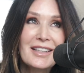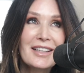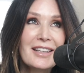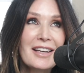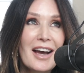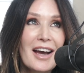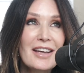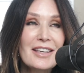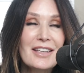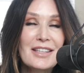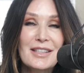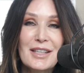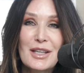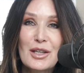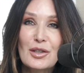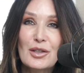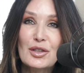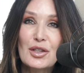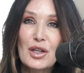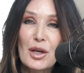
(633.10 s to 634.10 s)
God is
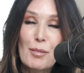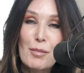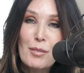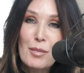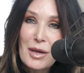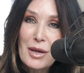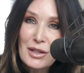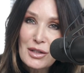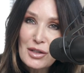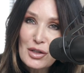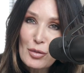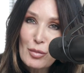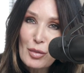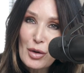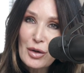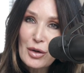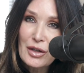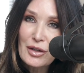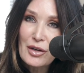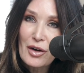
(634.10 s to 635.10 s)
here to mend your
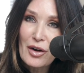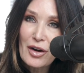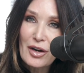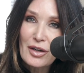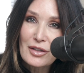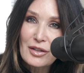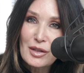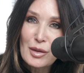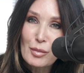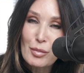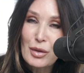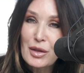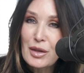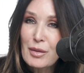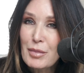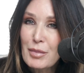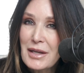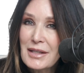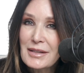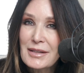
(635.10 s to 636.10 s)
broken heart, to put the
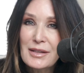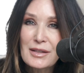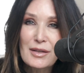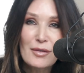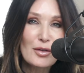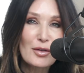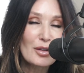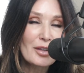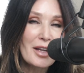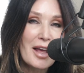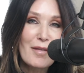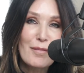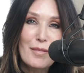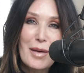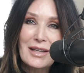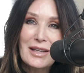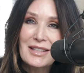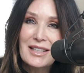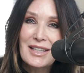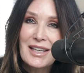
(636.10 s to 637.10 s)
pieces of your life
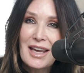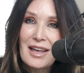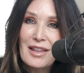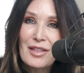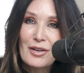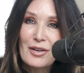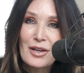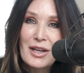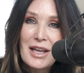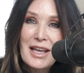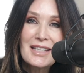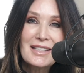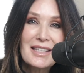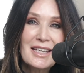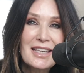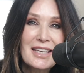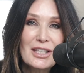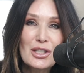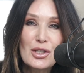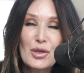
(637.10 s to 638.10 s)
back together, to
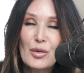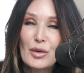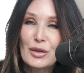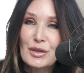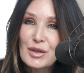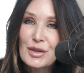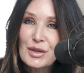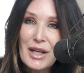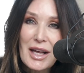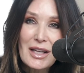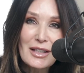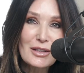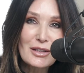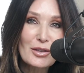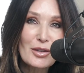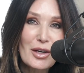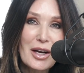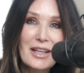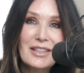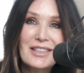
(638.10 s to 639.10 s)
get you on solid
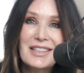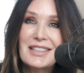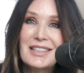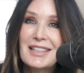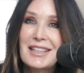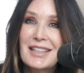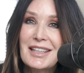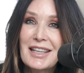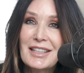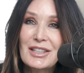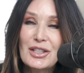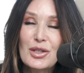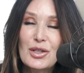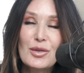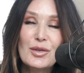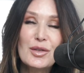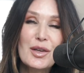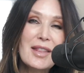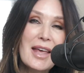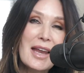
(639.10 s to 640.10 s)
ground and to get you
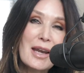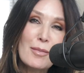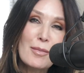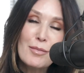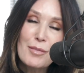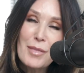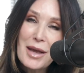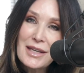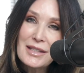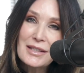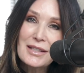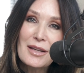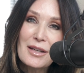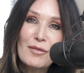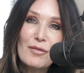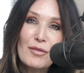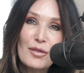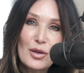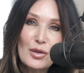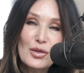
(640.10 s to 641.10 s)
to that amazing
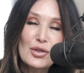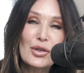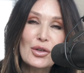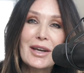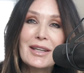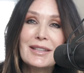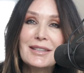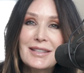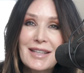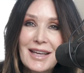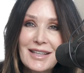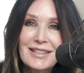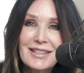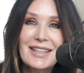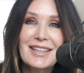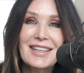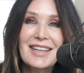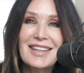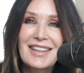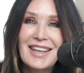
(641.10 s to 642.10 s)
future and
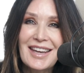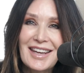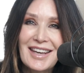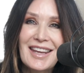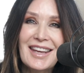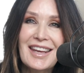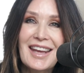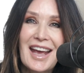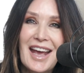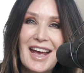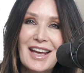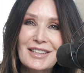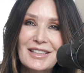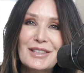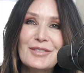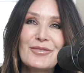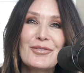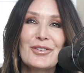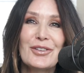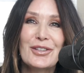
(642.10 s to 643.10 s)
destiny that he
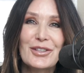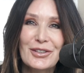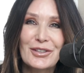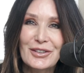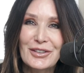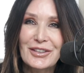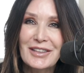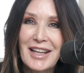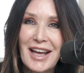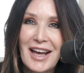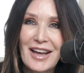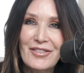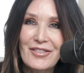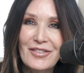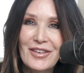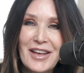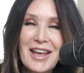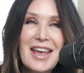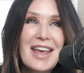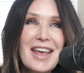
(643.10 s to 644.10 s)
has for your life.
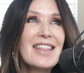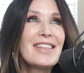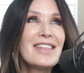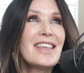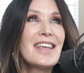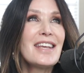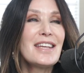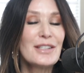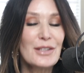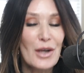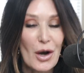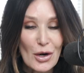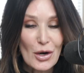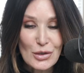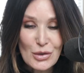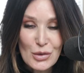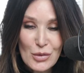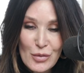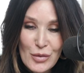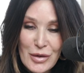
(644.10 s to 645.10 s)
These are
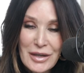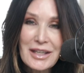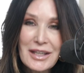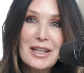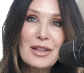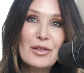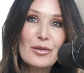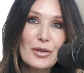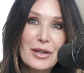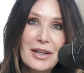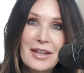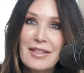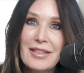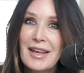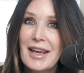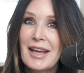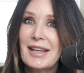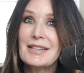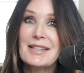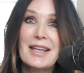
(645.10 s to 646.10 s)
twenty-three
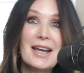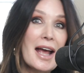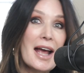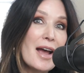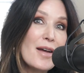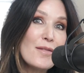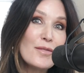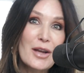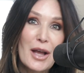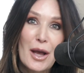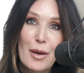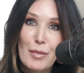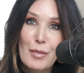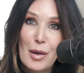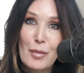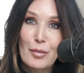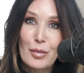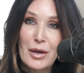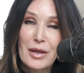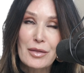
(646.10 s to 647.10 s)
things that I've come
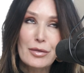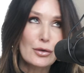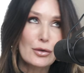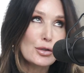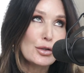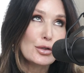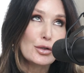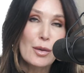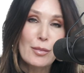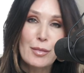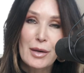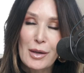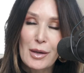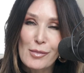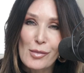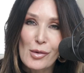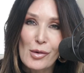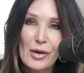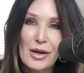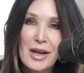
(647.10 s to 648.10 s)
up with, there's so many
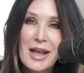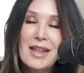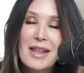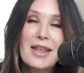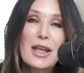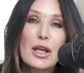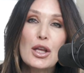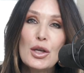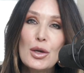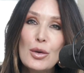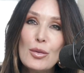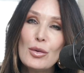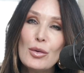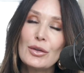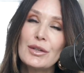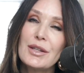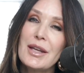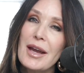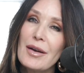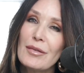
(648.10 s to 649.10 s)
more, that you will
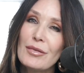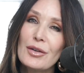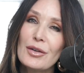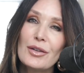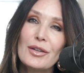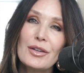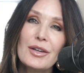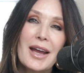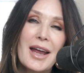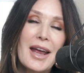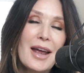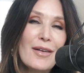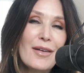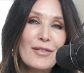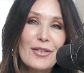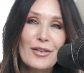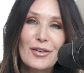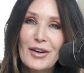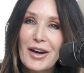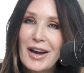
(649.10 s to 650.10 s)
never,
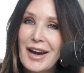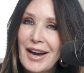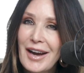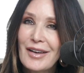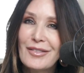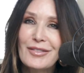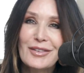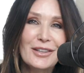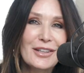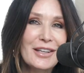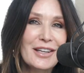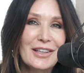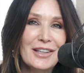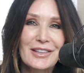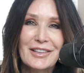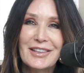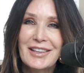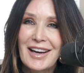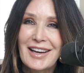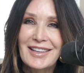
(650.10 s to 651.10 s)
ever, ever
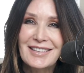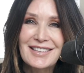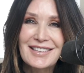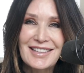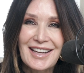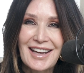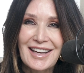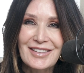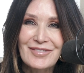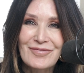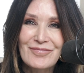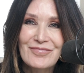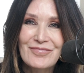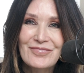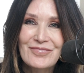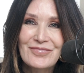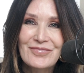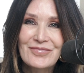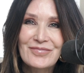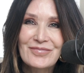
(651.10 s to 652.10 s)
hear God say.
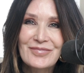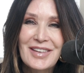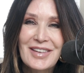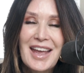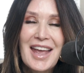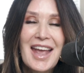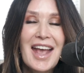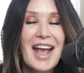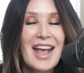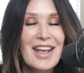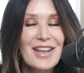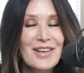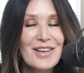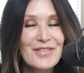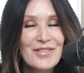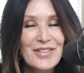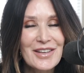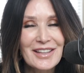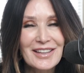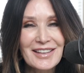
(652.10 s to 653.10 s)
Hey,
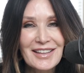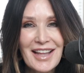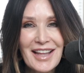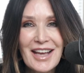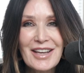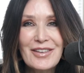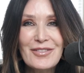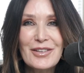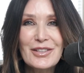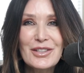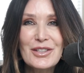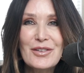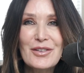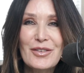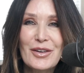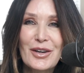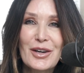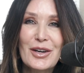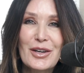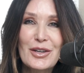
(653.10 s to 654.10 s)
if you like what you've
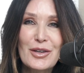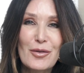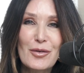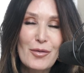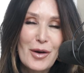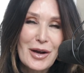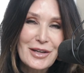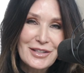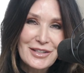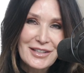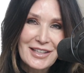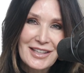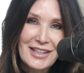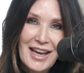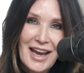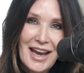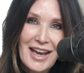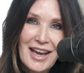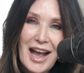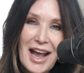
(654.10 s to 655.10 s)
heard or watched
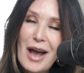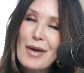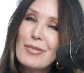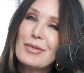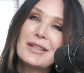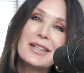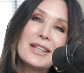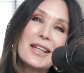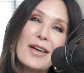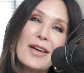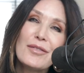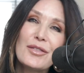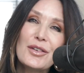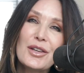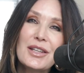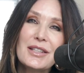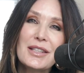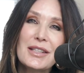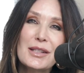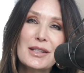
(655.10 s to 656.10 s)
today, I would love for
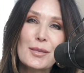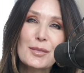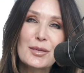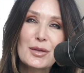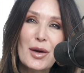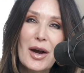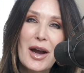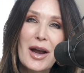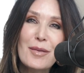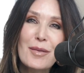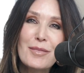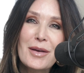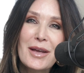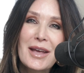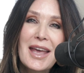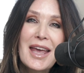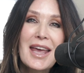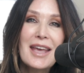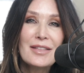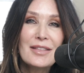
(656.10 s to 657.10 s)
you to subscribe,
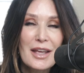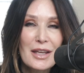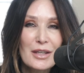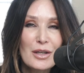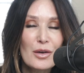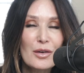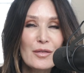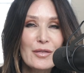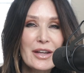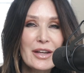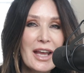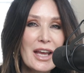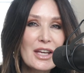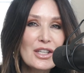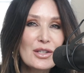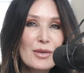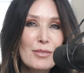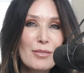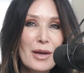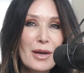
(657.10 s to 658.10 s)
hit that
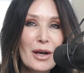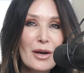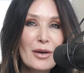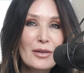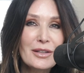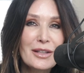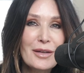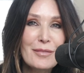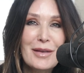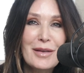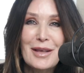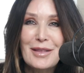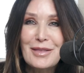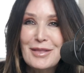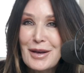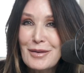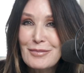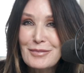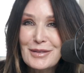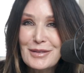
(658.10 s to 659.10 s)
notification bell, give me a
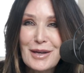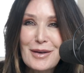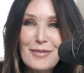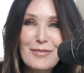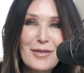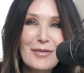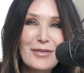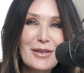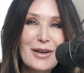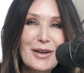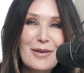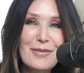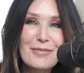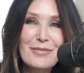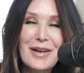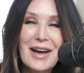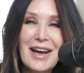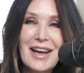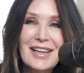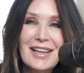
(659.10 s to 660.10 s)
thumbs up if you don't
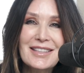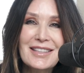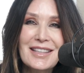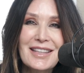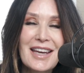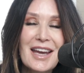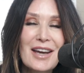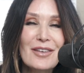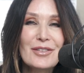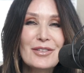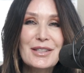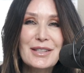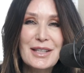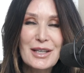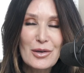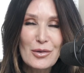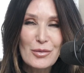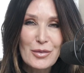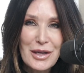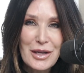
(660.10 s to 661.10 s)
mind, and every
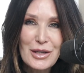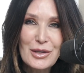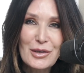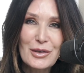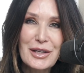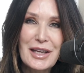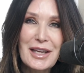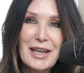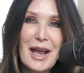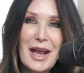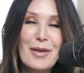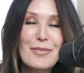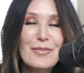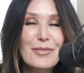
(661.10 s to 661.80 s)
single week you'll get a